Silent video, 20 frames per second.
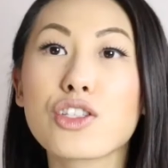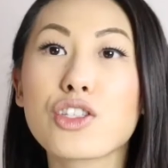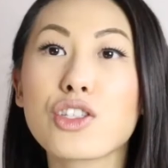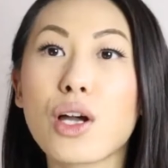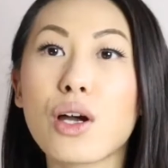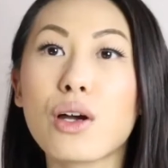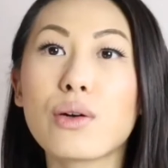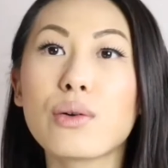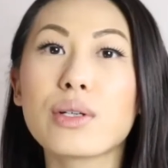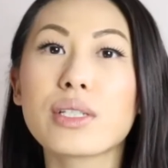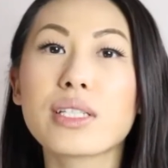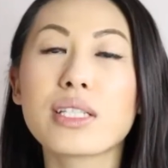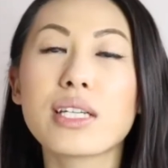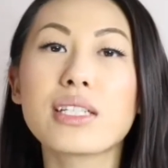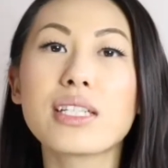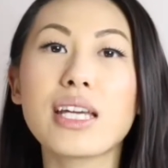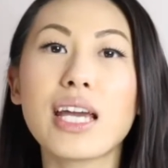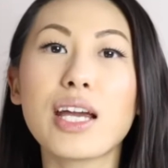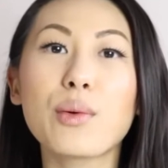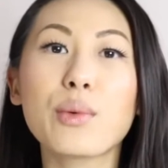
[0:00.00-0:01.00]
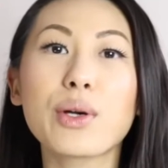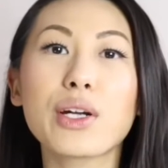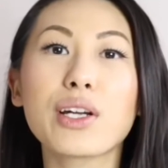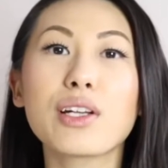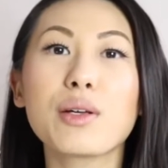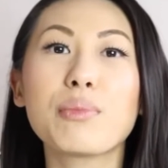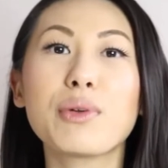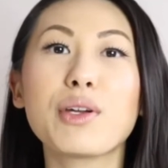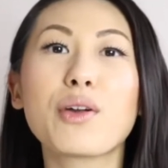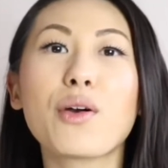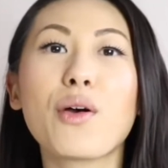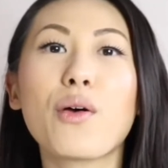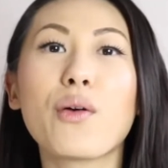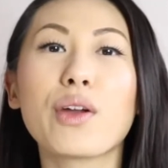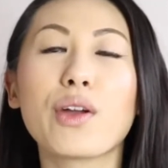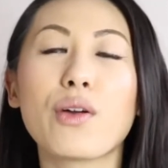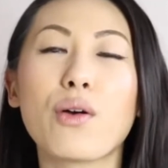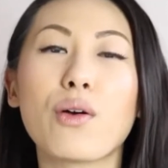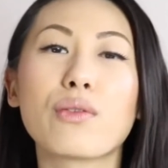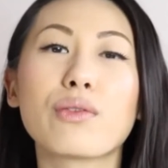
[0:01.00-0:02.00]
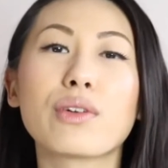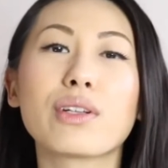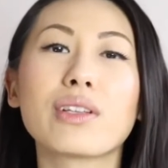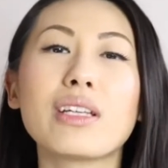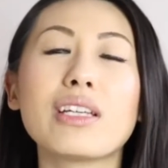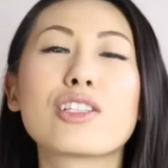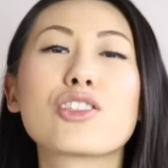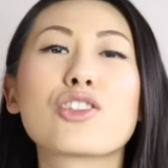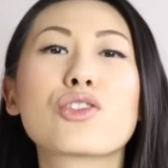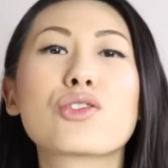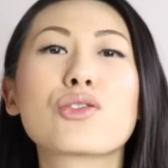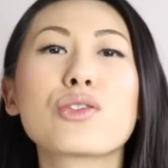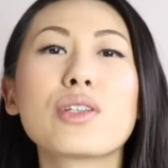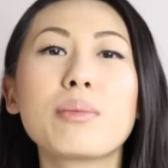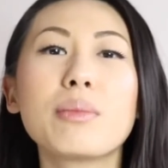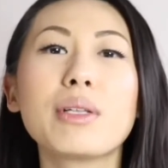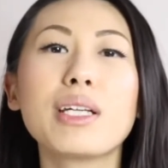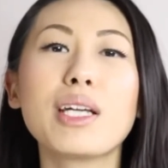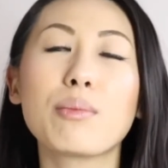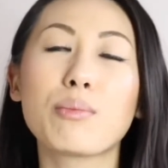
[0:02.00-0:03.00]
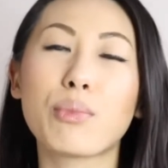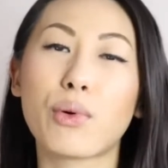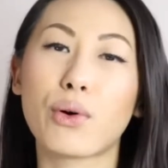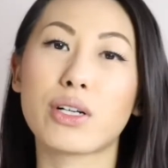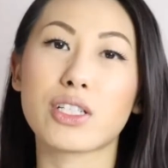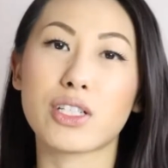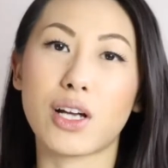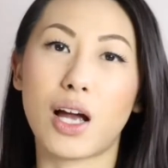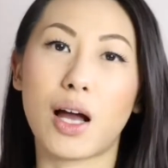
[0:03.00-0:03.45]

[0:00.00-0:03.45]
So today we're going to be going over the extremely important